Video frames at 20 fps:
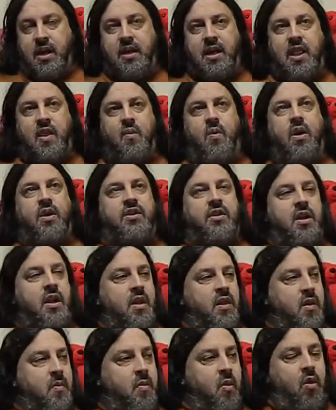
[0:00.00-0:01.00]
In other words,
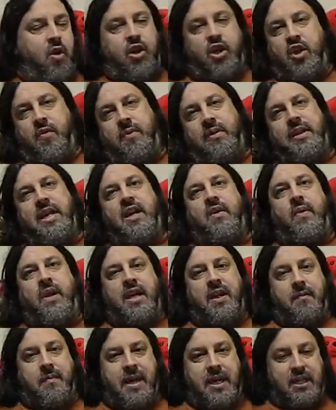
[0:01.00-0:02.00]
the more human-like we
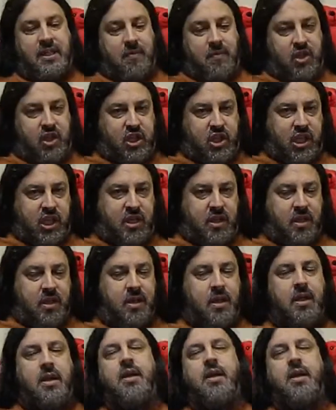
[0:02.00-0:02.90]
can make the machine,